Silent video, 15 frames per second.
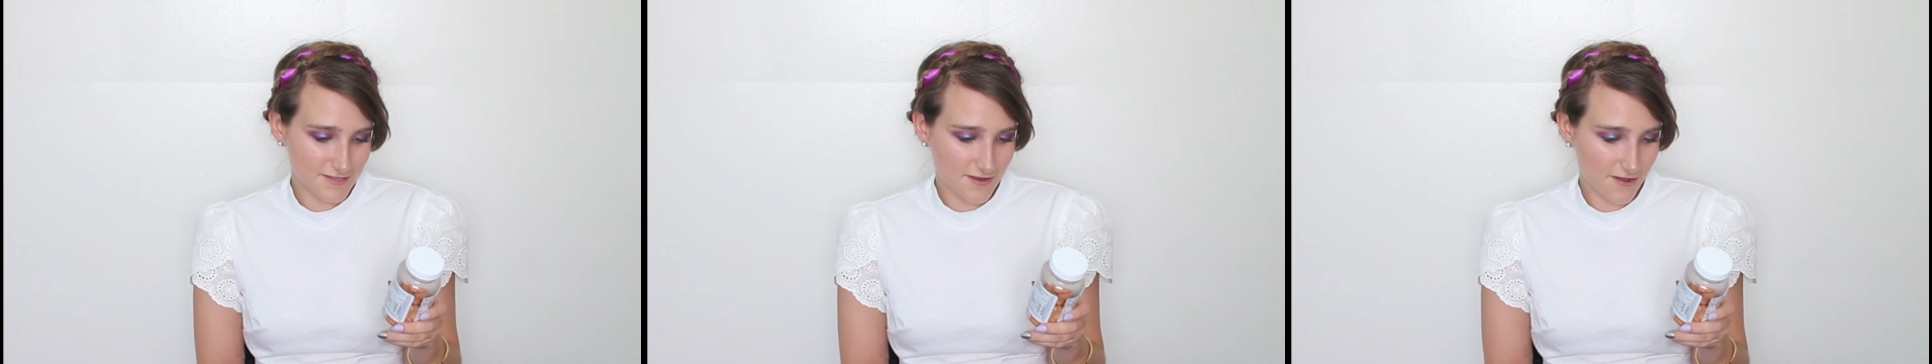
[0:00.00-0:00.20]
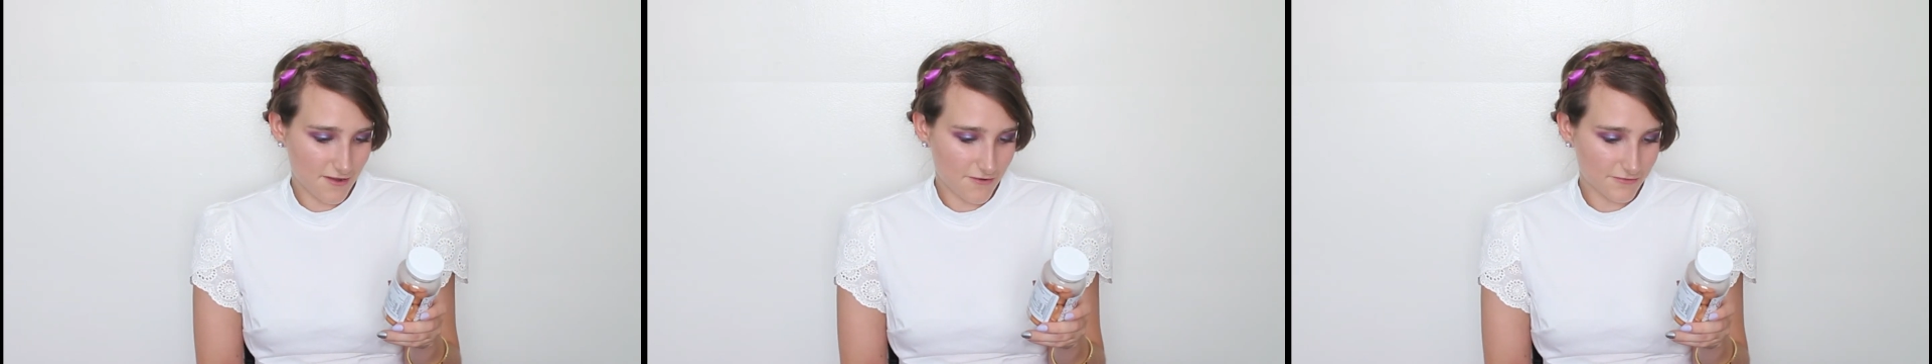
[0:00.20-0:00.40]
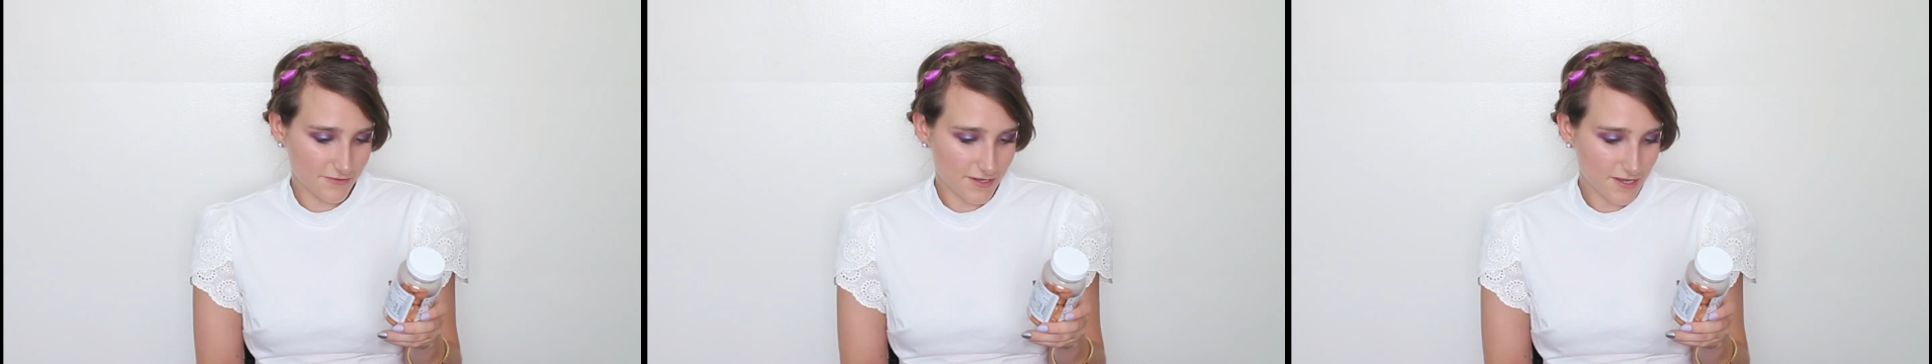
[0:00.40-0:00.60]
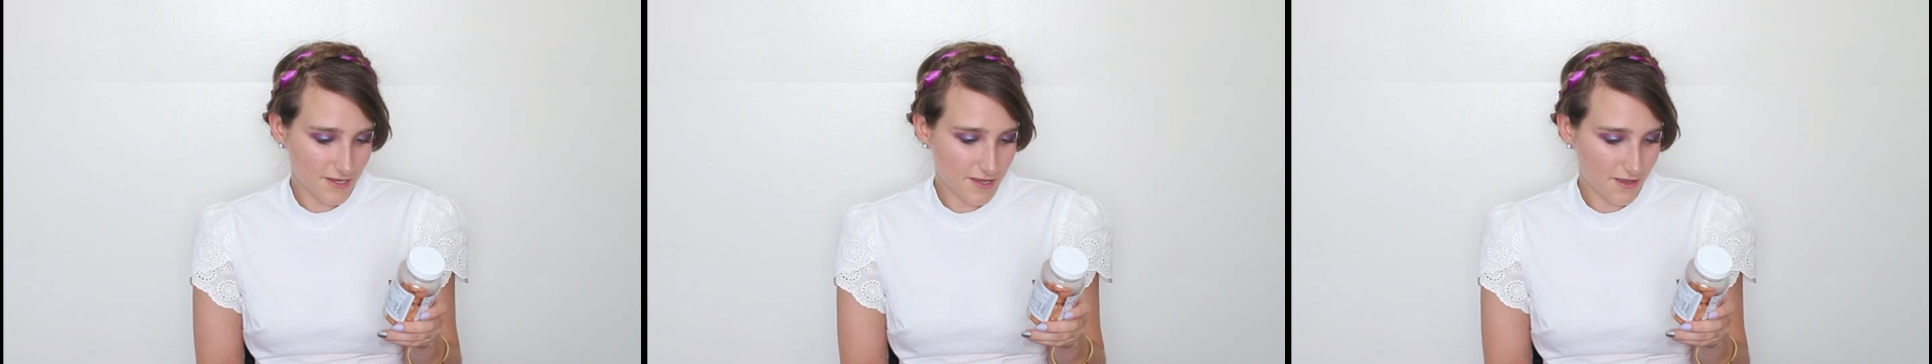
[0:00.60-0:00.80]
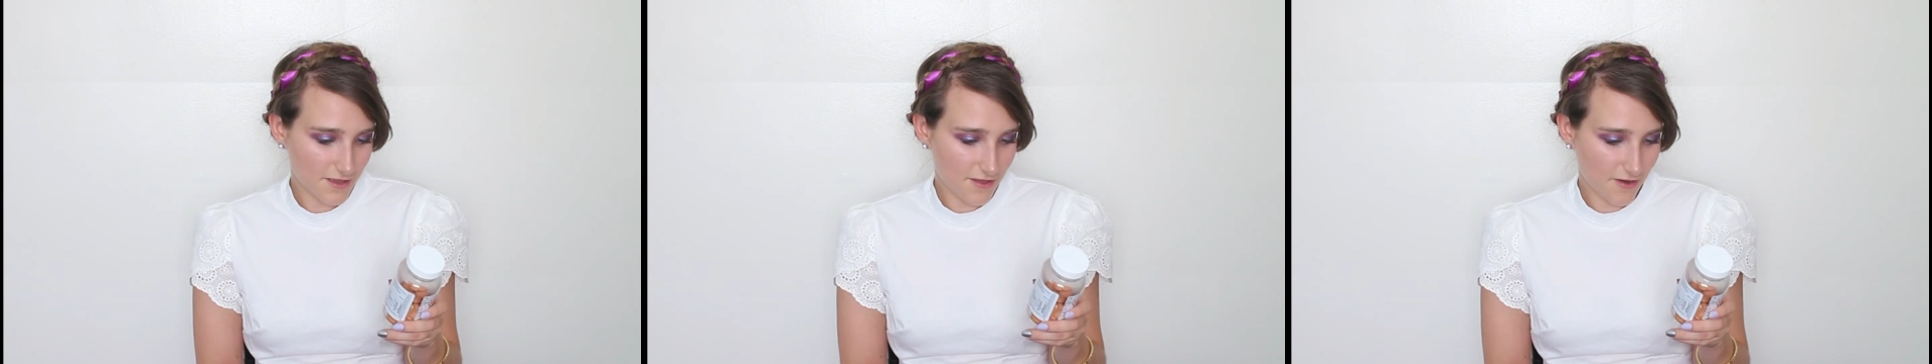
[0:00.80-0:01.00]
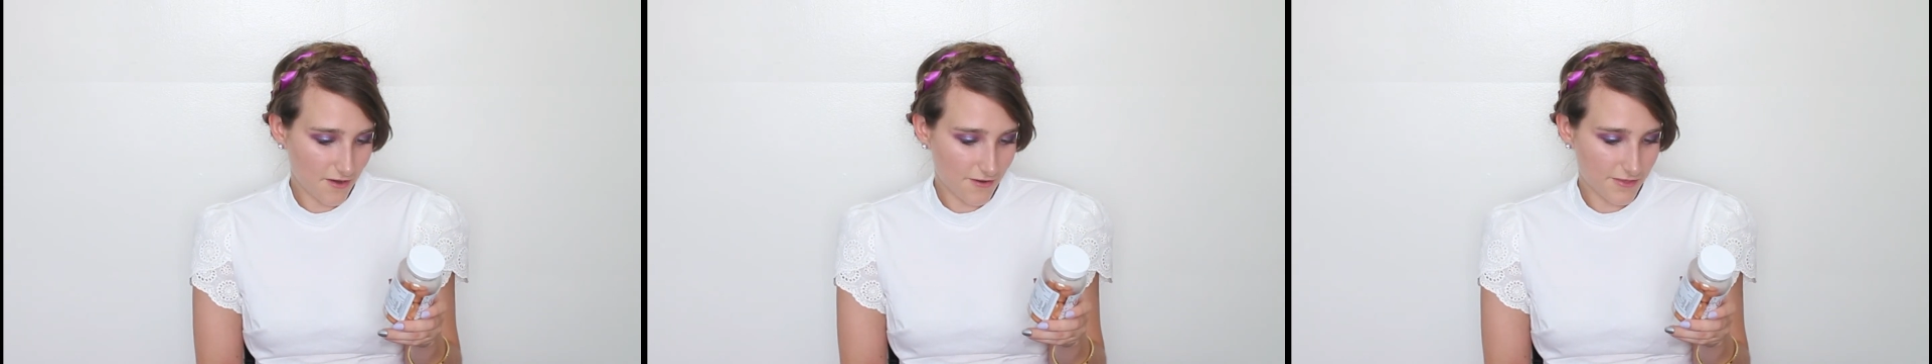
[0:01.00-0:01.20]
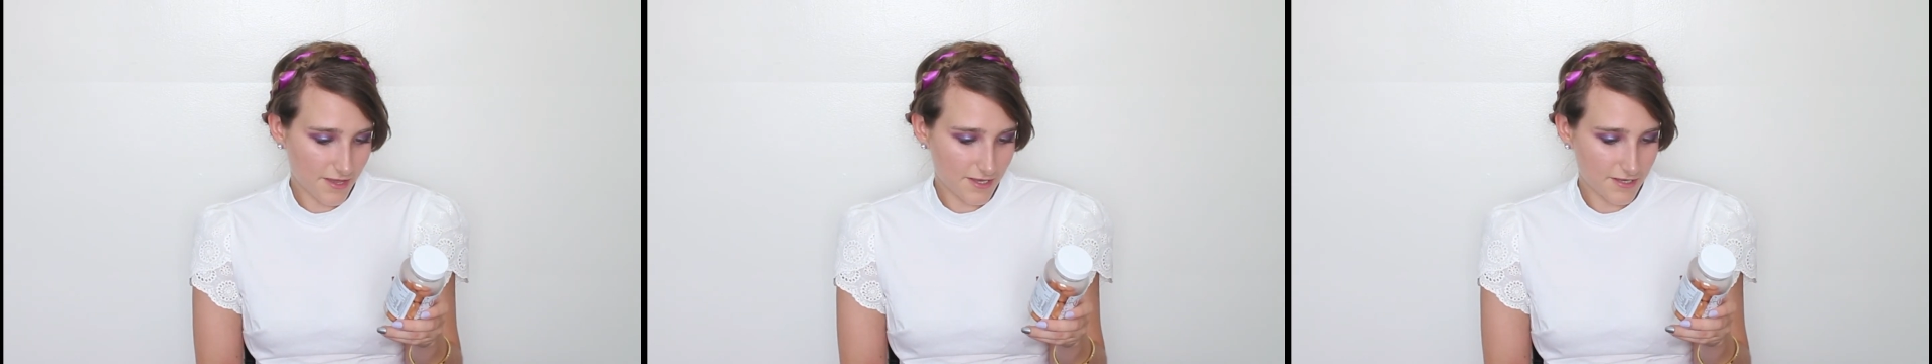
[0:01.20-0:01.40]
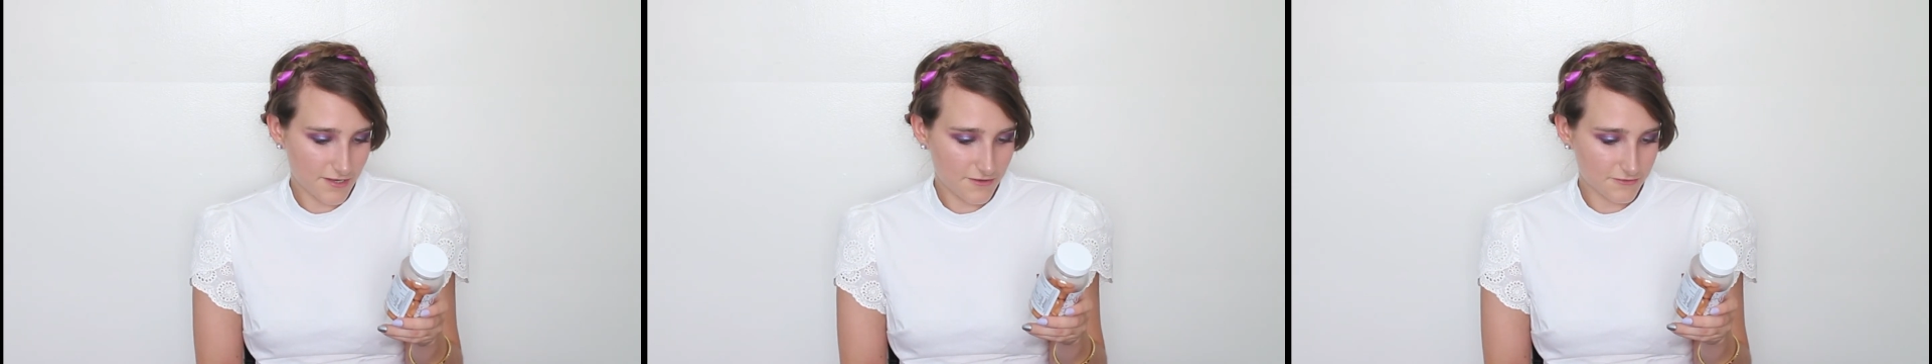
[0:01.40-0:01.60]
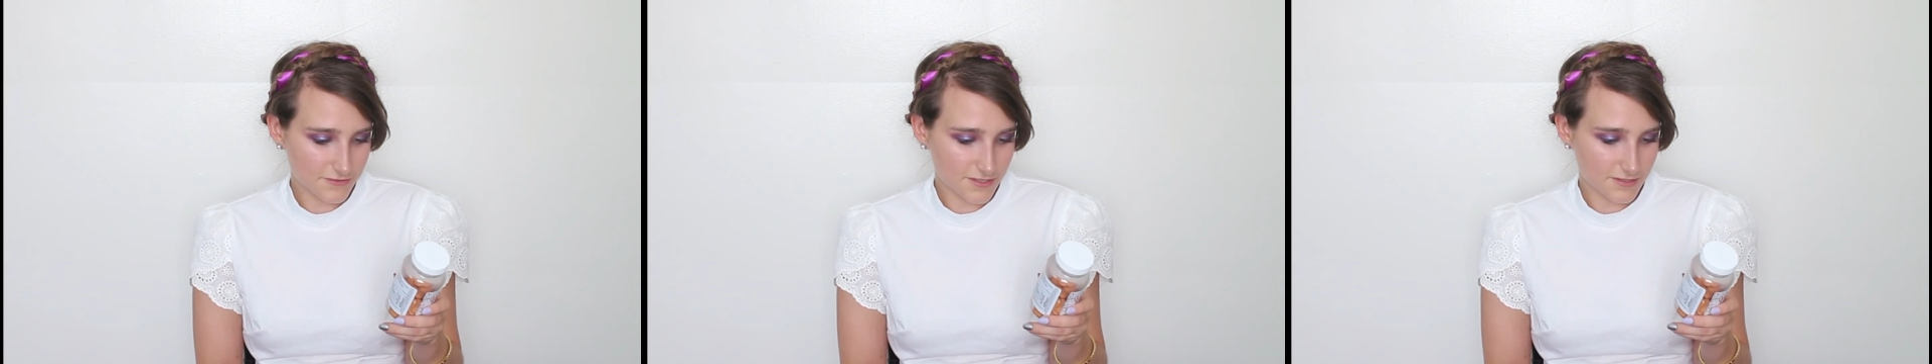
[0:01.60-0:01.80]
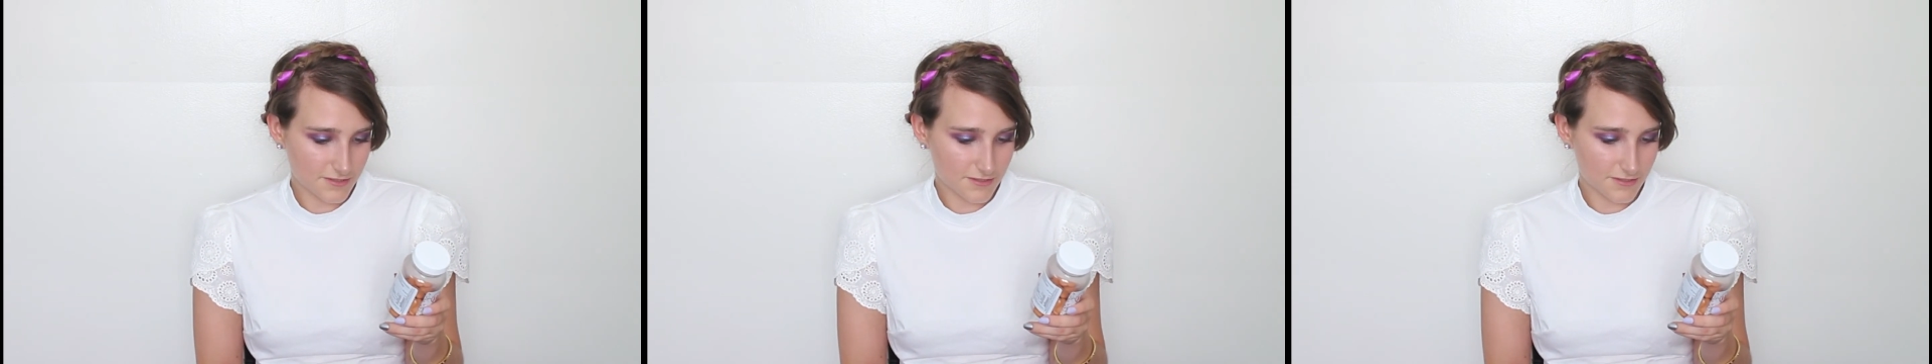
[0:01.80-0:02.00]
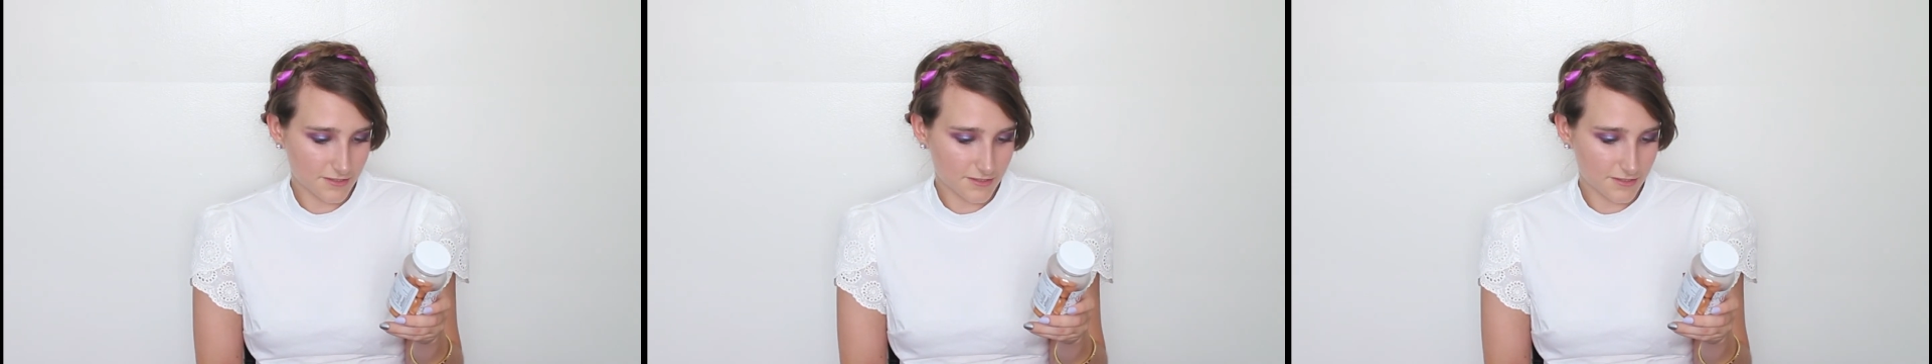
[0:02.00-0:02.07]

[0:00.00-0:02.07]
Not only are they cute